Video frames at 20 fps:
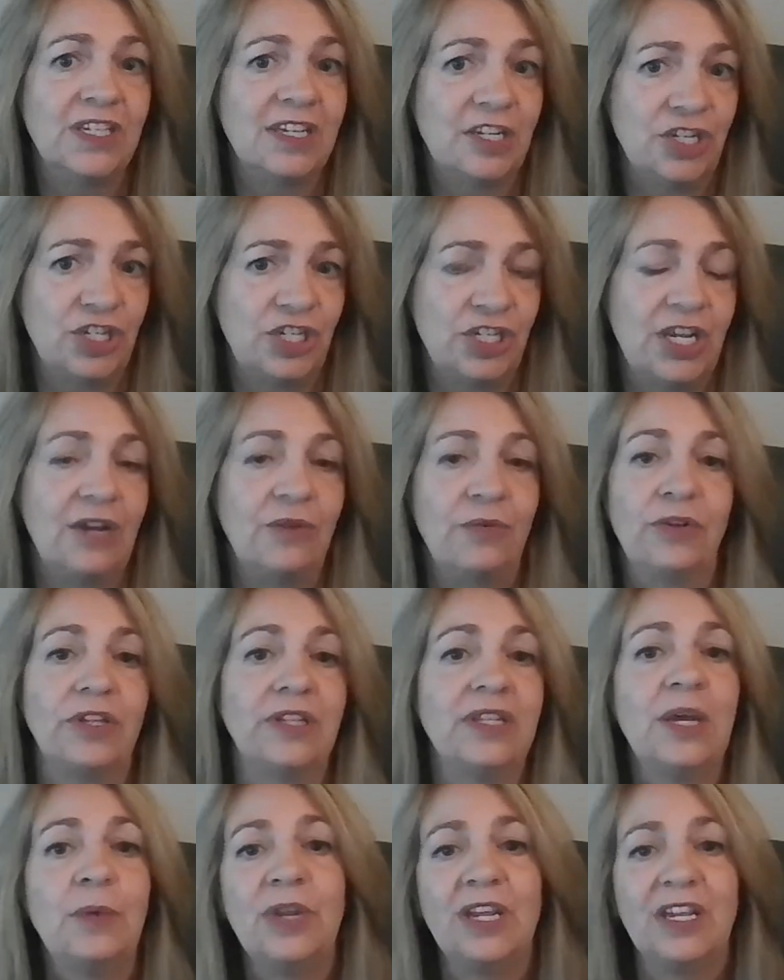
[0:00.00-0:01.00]
it in general,
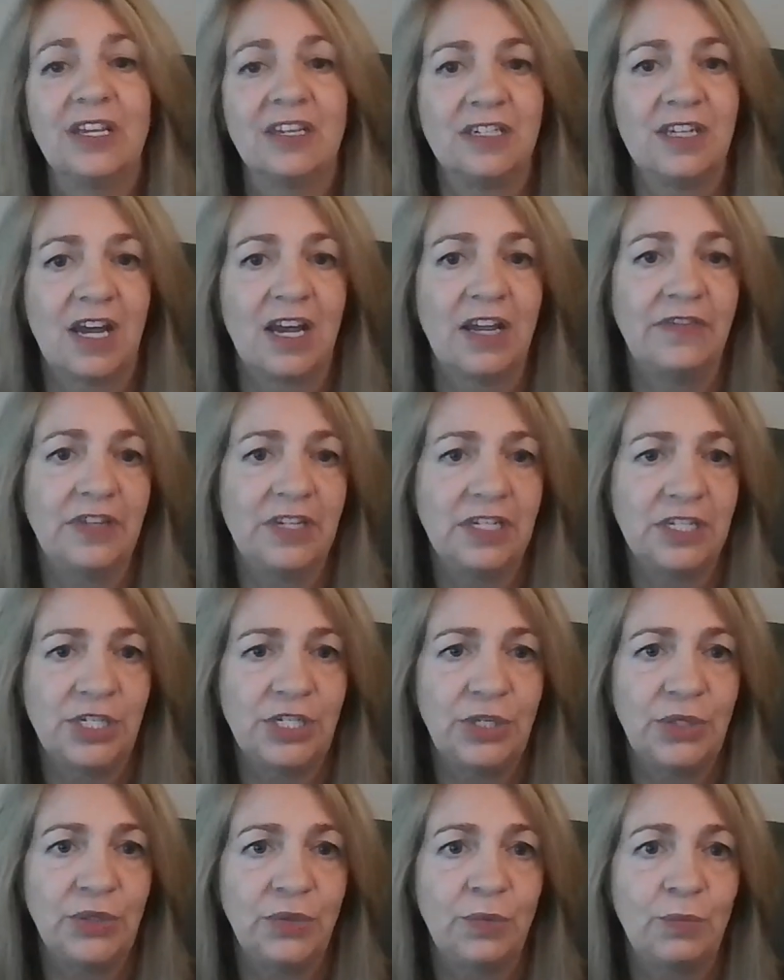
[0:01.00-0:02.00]
and then we can dive
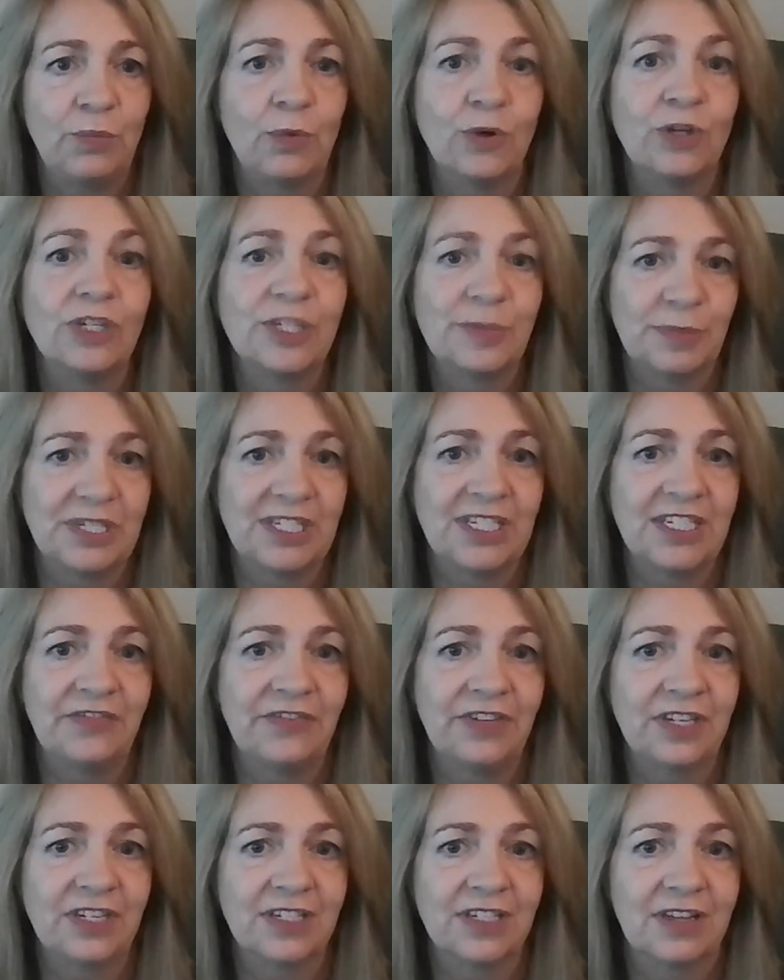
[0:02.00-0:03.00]
into more
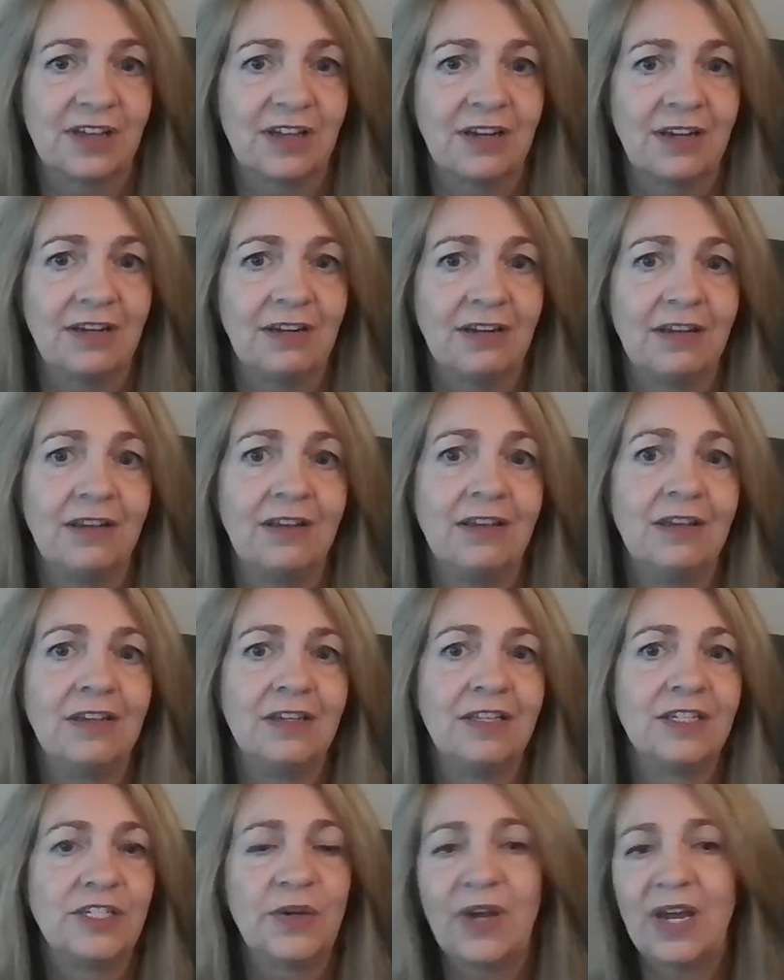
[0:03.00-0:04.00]
specifics on it.
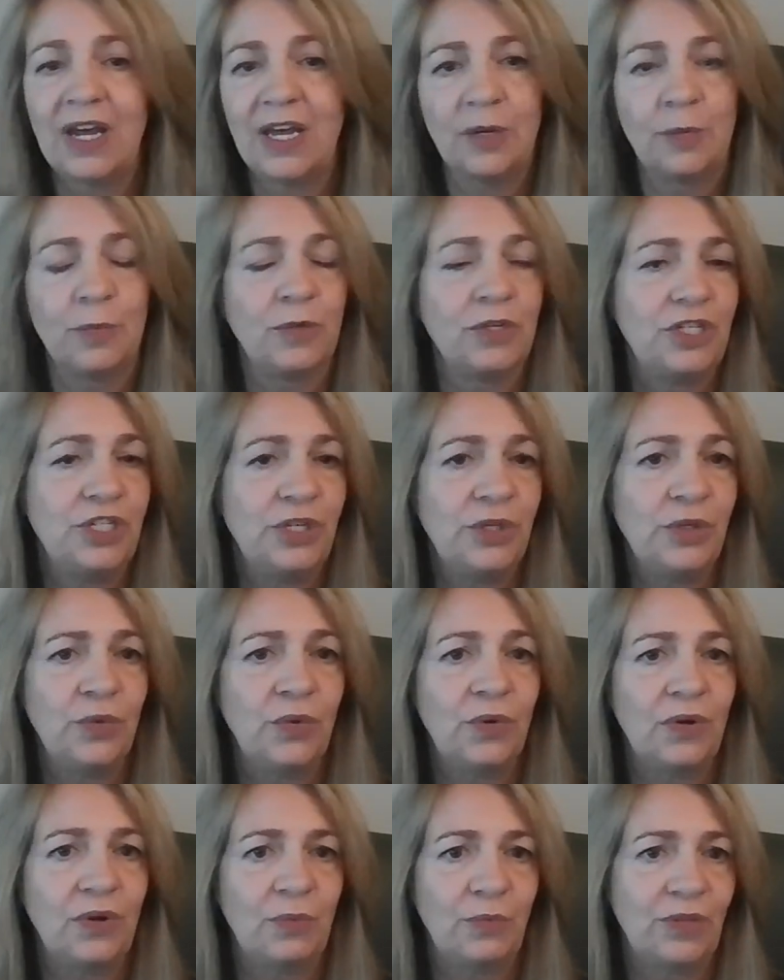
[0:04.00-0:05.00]
So Adam, would
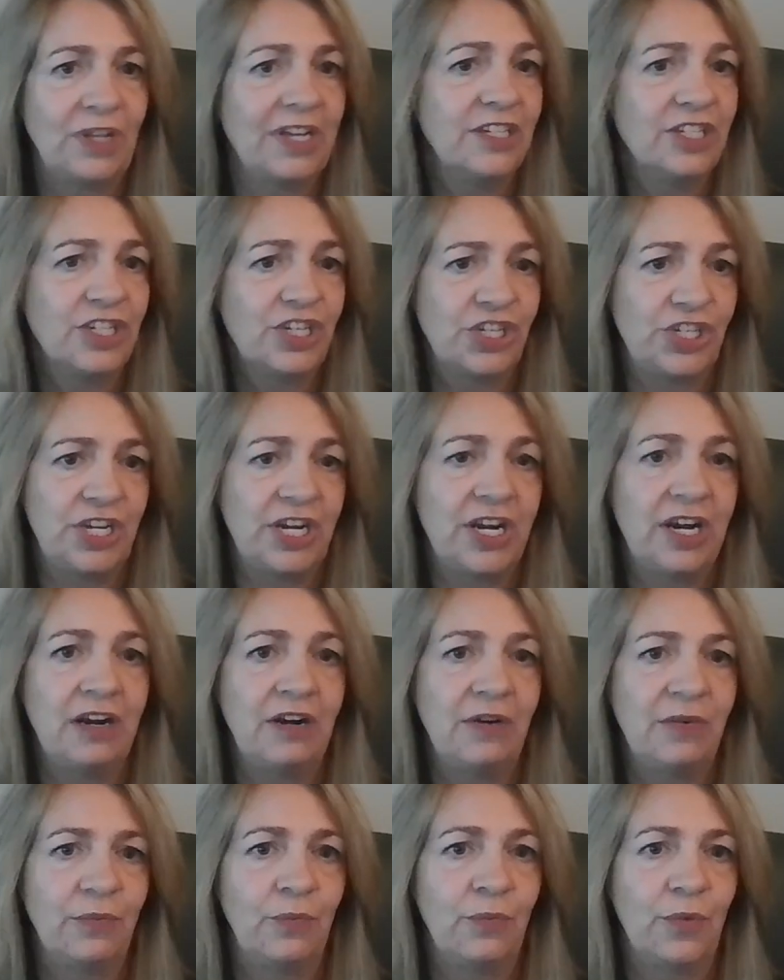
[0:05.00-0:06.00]
you like to
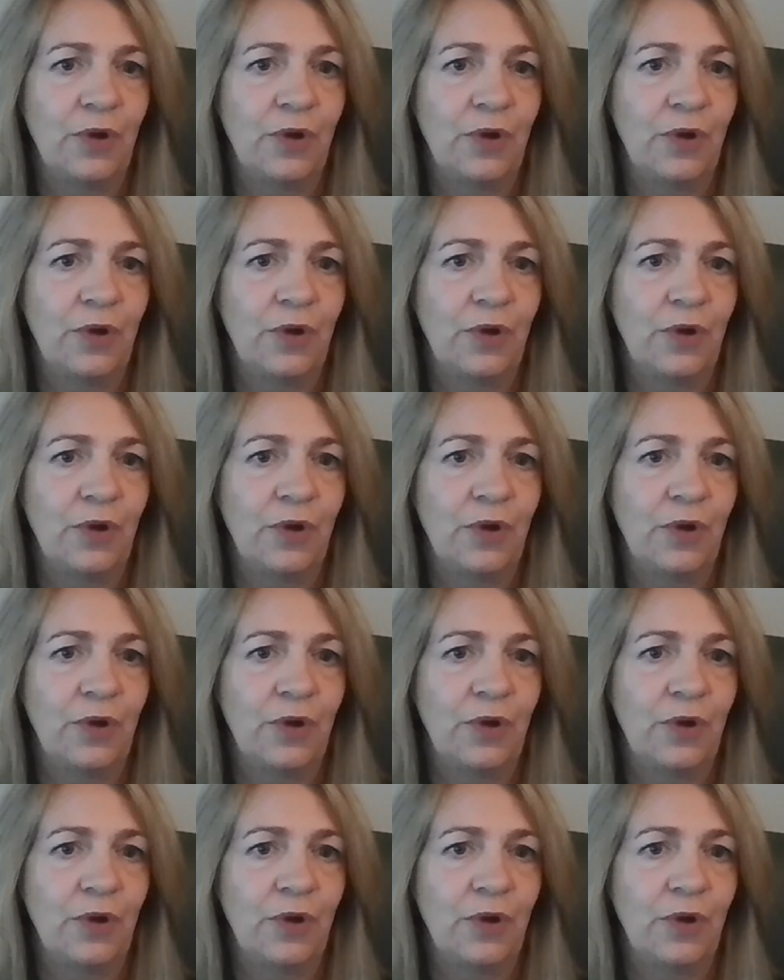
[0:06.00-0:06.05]
share